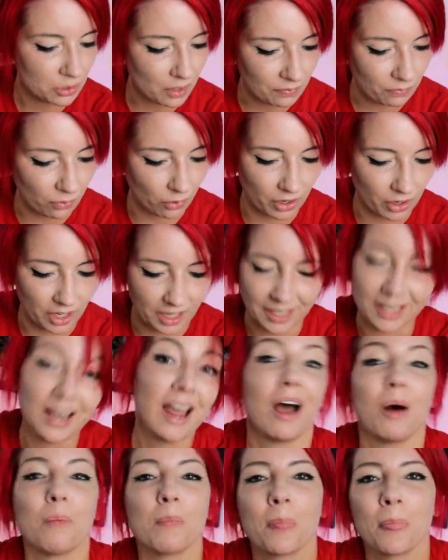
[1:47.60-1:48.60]
straightforward.
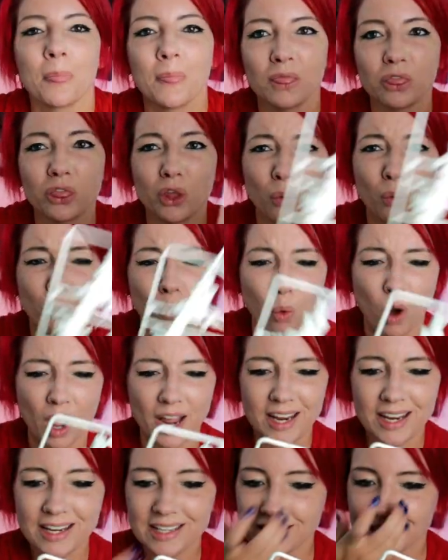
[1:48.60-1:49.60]
Now, the
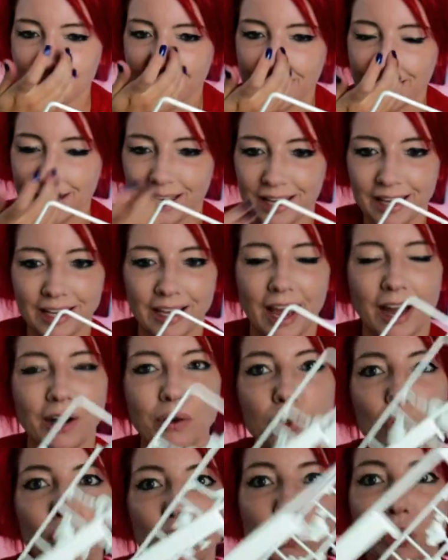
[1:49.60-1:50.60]
white I
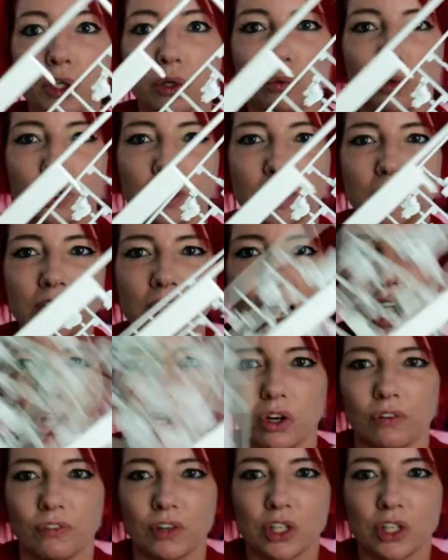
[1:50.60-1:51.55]
don't know if you can really tell or